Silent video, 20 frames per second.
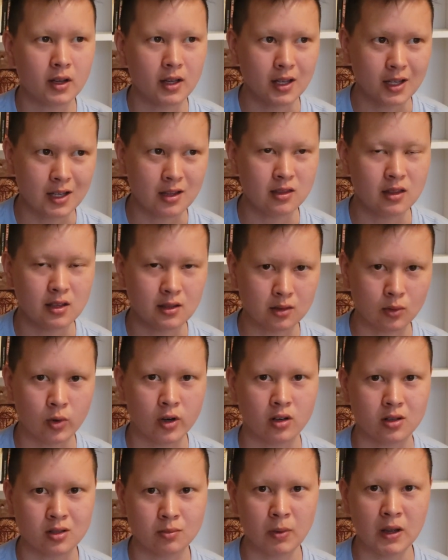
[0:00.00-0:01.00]
in these
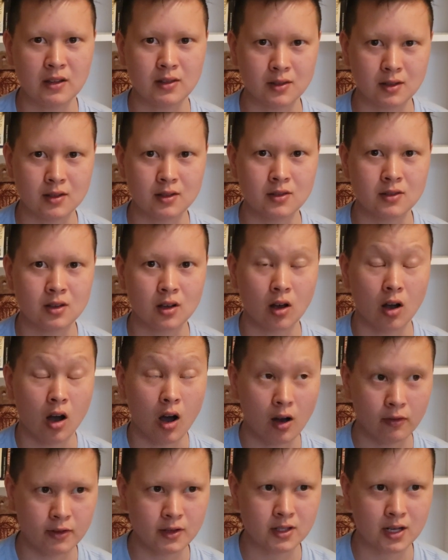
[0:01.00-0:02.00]
queer spaces
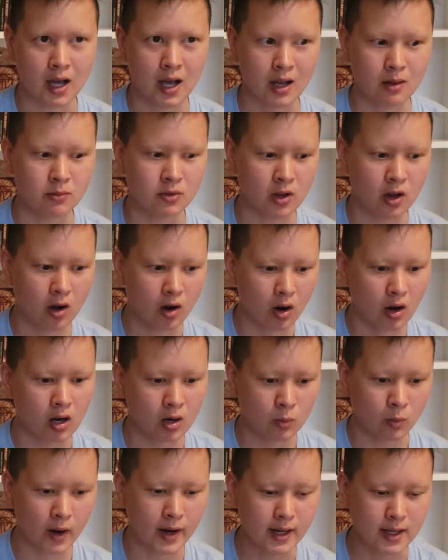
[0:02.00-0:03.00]
oftentimes
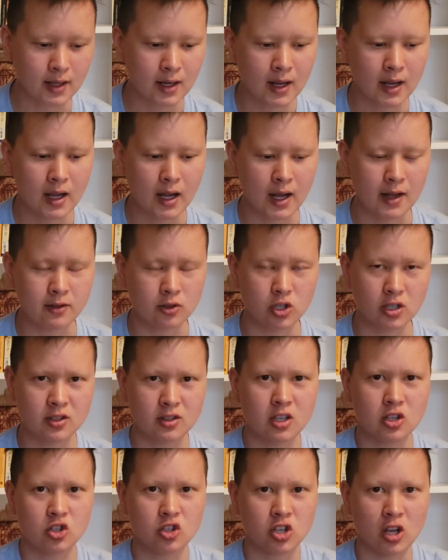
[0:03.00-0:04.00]
are white, and just
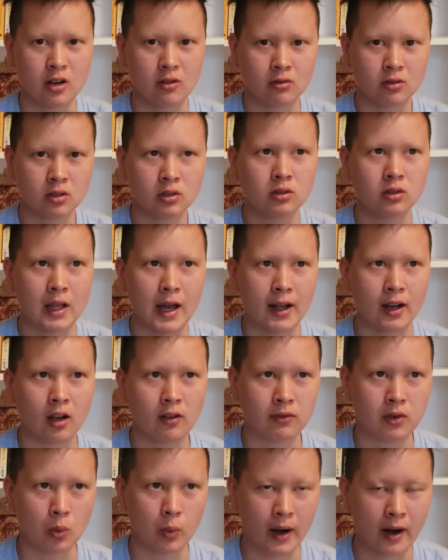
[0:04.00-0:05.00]
the general lack
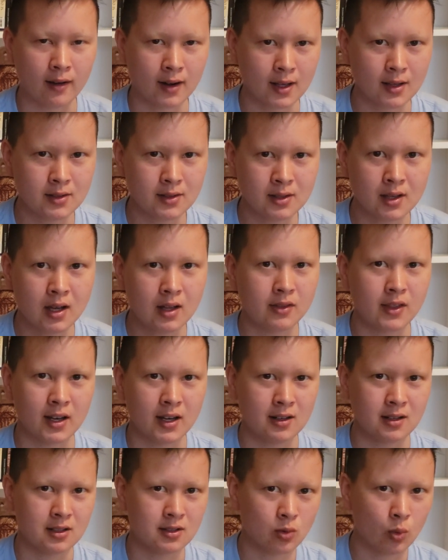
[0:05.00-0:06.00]
of awareness that
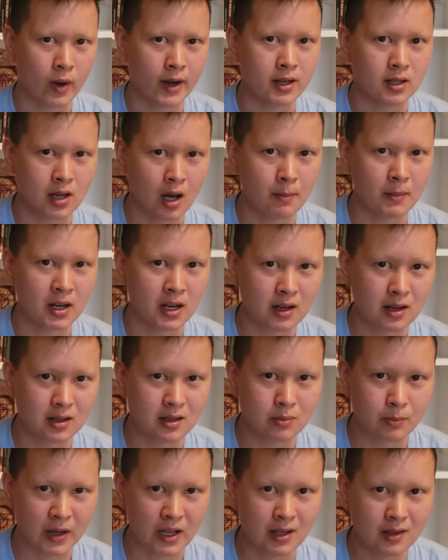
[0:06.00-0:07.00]
it is a white-dominated
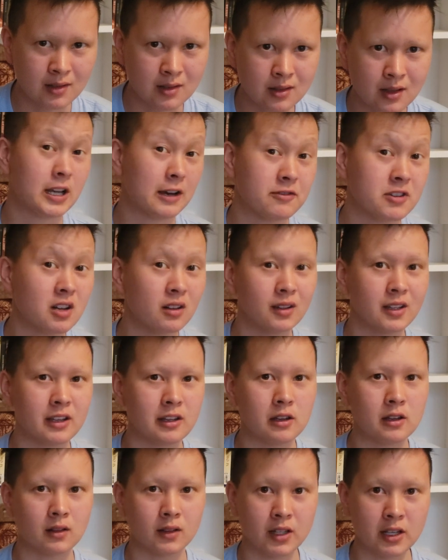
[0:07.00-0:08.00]
space
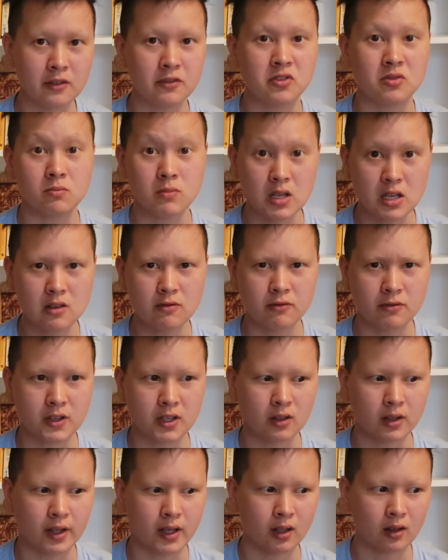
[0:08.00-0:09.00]
definitely leaves me
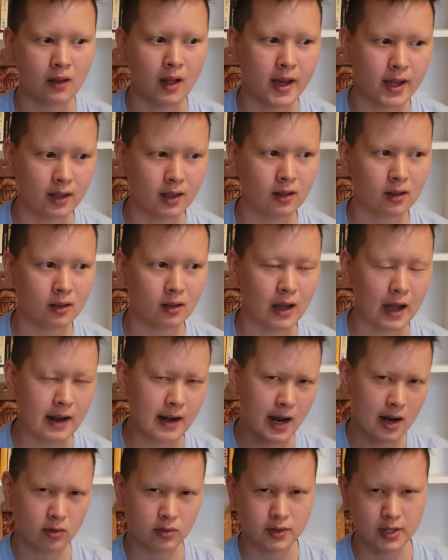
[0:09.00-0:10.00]
feeling like an
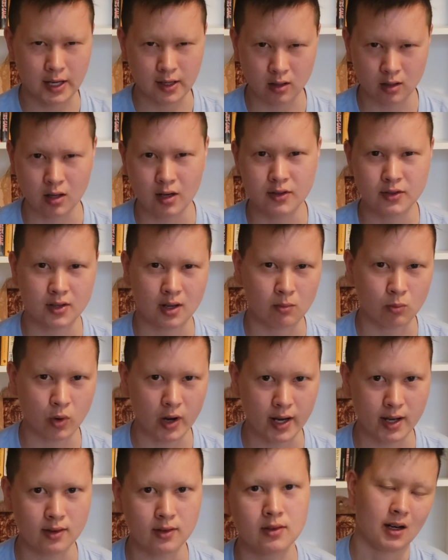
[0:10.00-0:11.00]
outsider in some
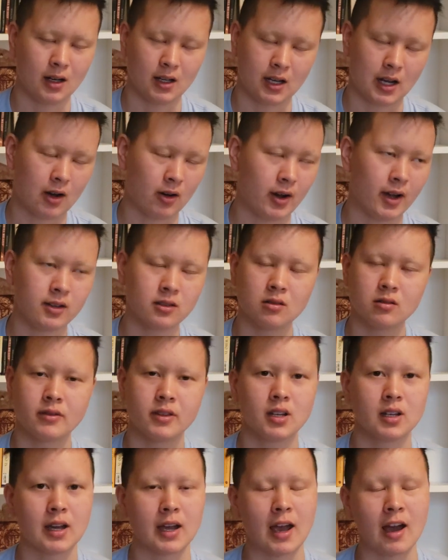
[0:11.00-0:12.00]
ways. Anyhow, I don't
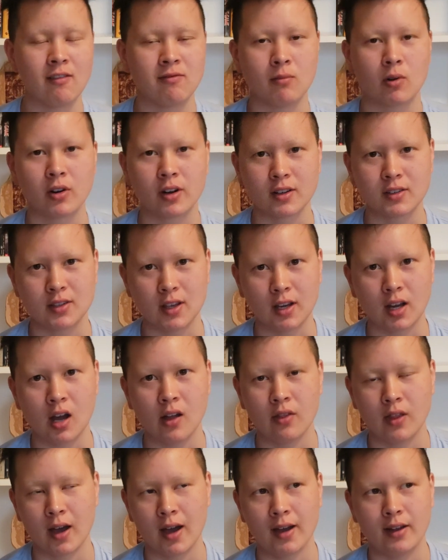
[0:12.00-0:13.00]
think I have more to say
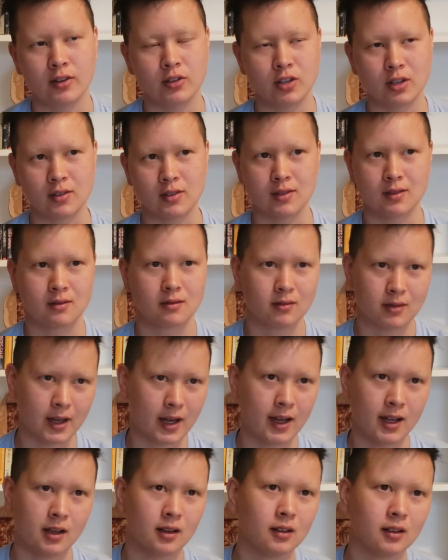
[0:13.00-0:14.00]
on that, just
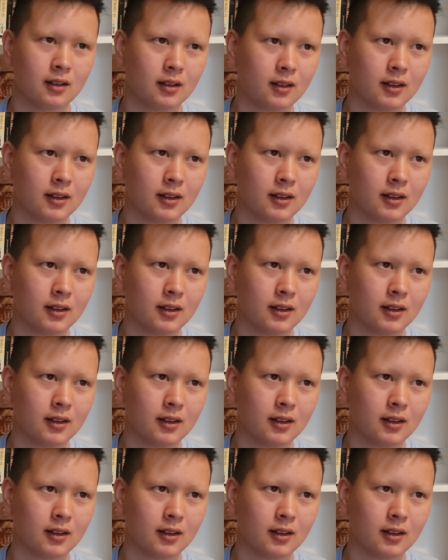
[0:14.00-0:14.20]
that